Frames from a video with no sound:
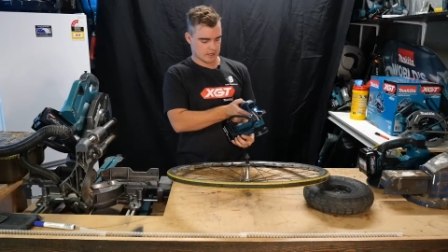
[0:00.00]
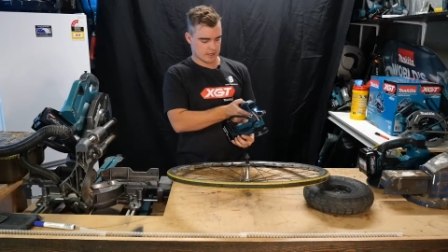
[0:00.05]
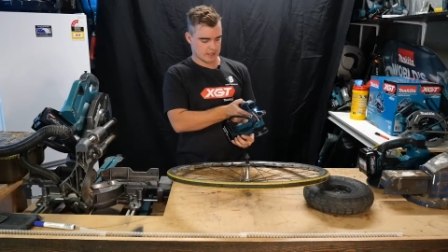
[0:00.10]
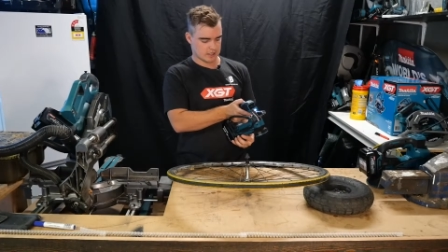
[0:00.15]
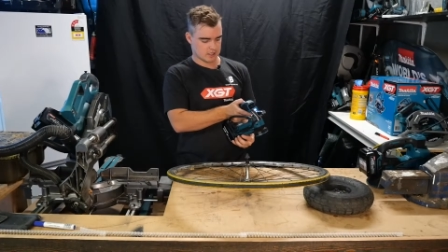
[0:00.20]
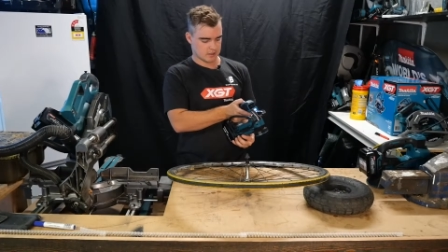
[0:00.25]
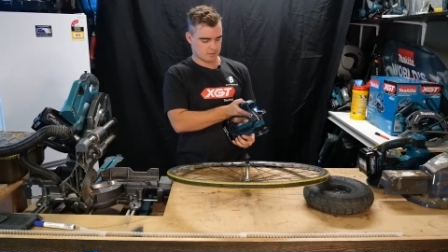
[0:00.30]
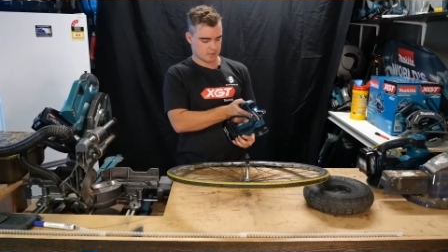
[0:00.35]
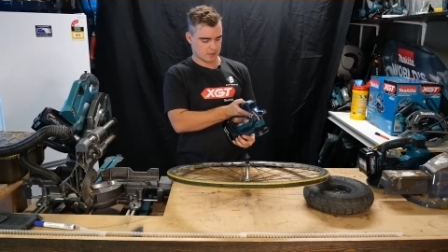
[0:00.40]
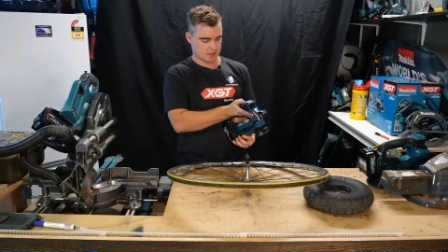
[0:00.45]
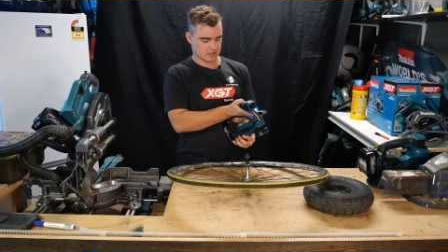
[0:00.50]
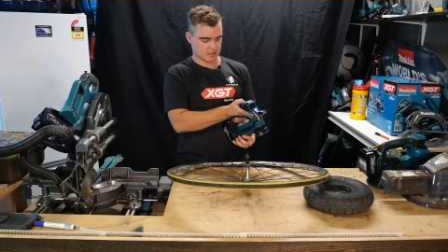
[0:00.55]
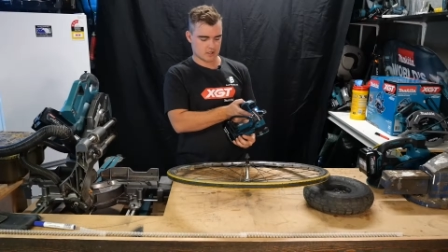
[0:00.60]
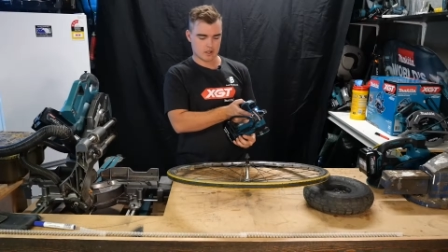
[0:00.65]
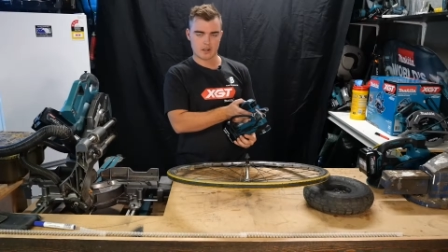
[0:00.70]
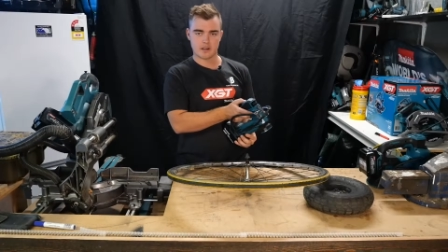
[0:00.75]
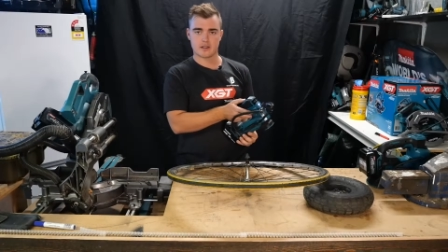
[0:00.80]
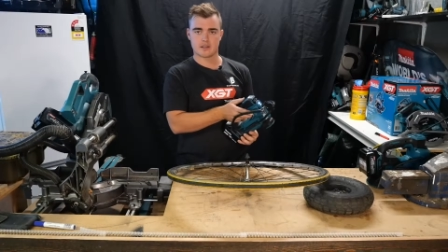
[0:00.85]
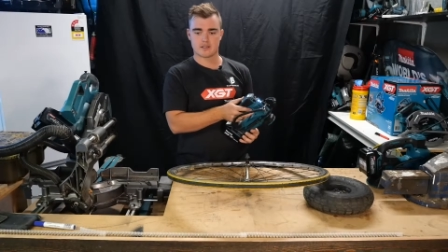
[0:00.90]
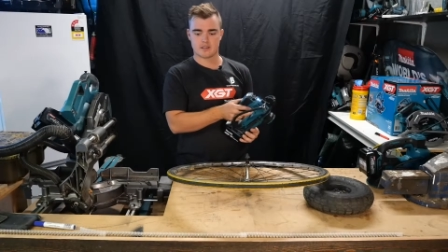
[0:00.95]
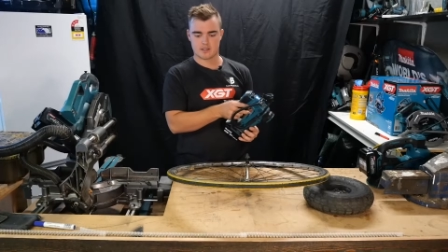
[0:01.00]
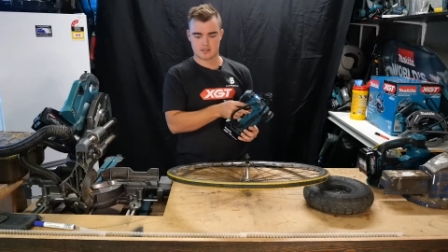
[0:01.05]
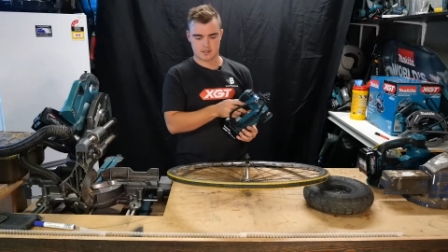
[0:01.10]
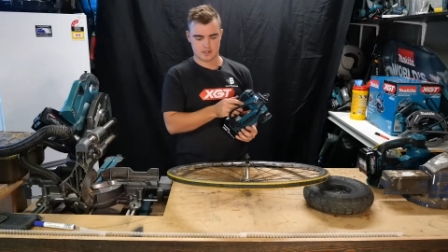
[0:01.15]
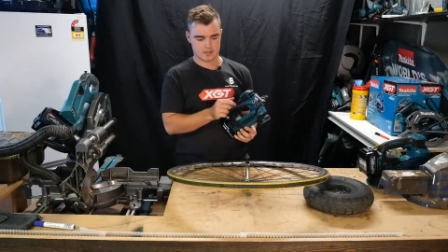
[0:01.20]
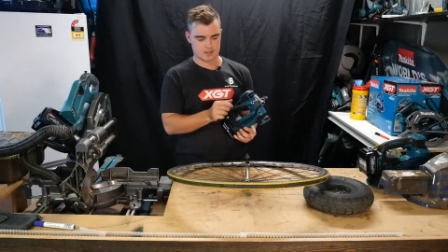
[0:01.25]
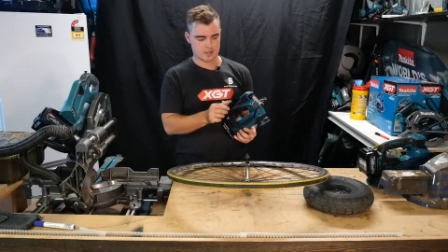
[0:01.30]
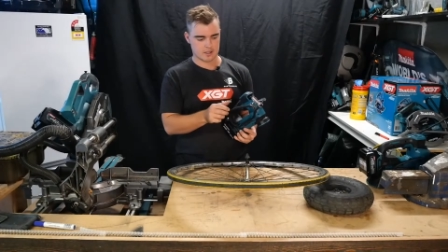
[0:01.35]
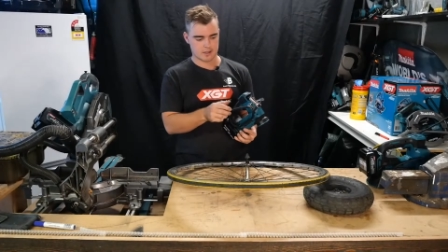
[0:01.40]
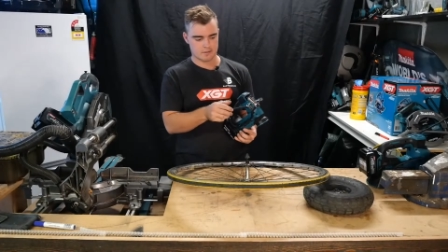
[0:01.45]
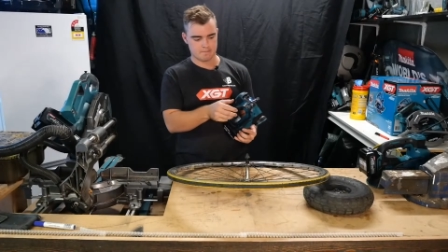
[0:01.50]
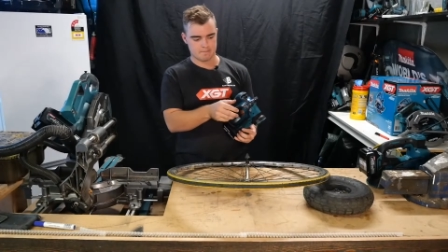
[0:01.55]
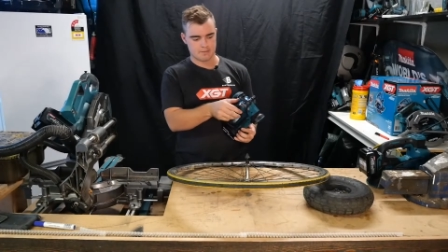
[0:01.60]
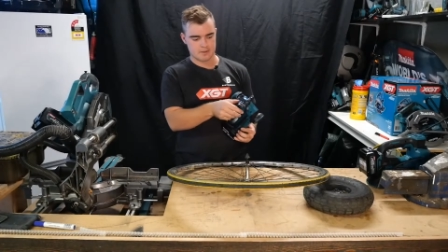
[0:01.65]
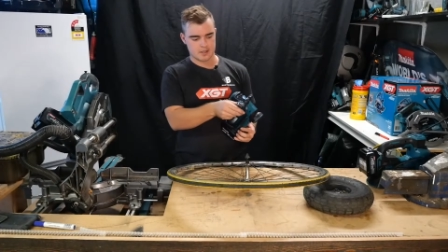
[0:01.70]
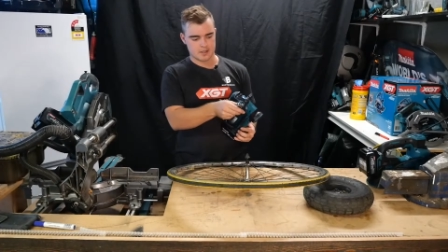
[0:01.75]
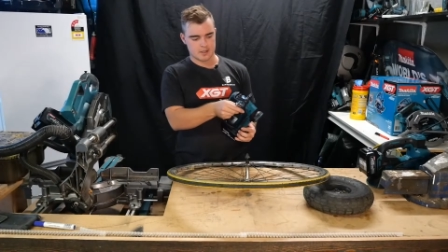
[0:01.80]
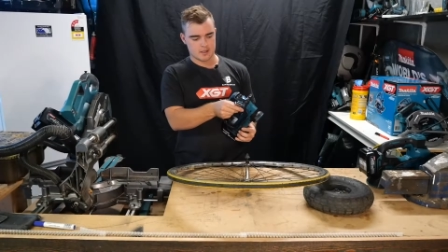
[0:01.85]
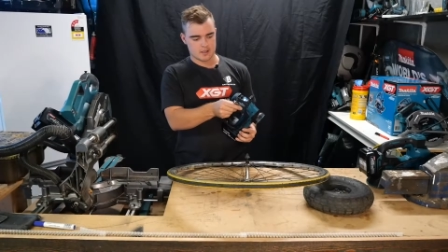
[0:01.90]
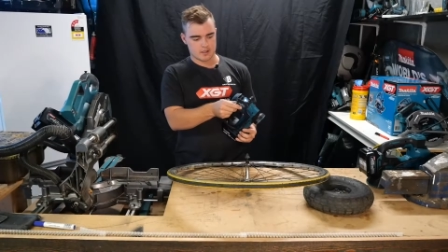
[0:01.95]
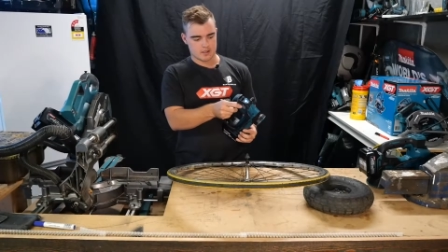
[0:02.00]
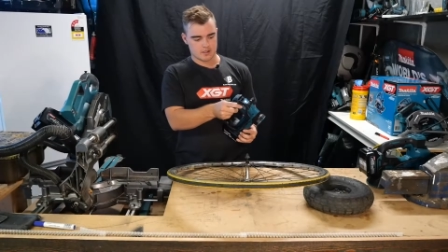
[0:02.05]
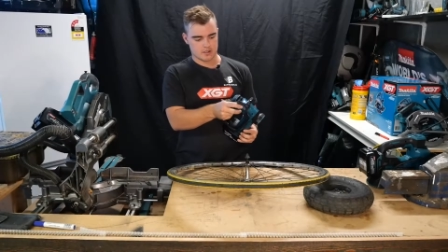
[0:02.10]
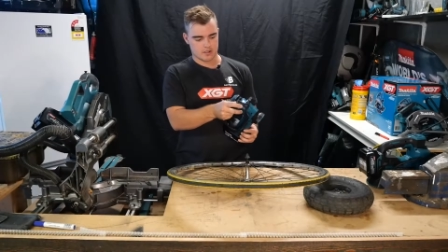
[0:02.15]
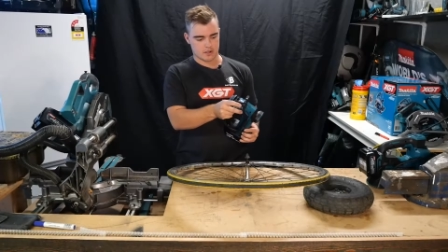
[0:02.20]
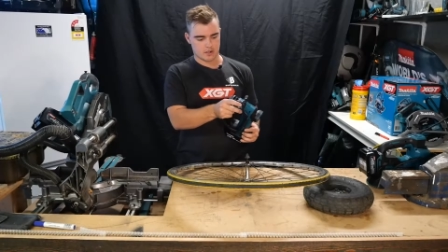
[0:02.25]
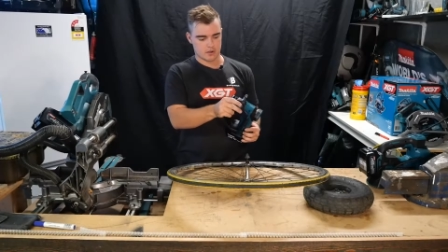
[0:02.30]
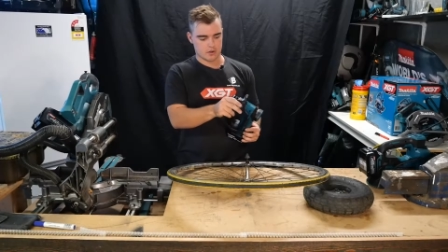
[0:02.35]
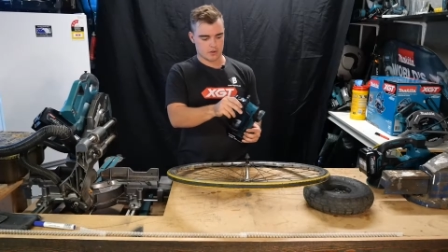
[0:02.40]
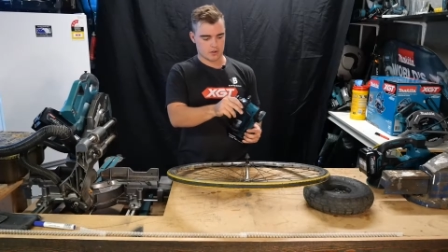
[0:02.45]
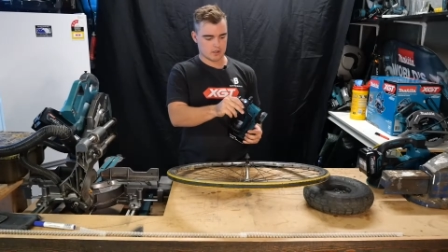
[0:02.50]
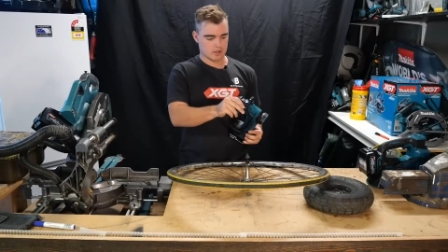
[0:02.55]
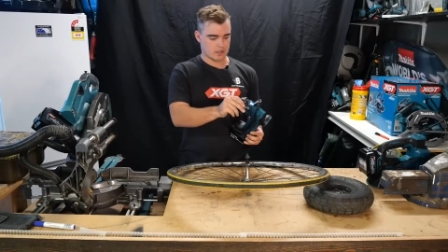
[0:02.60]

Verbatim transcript: 80 psi. So that's us there. So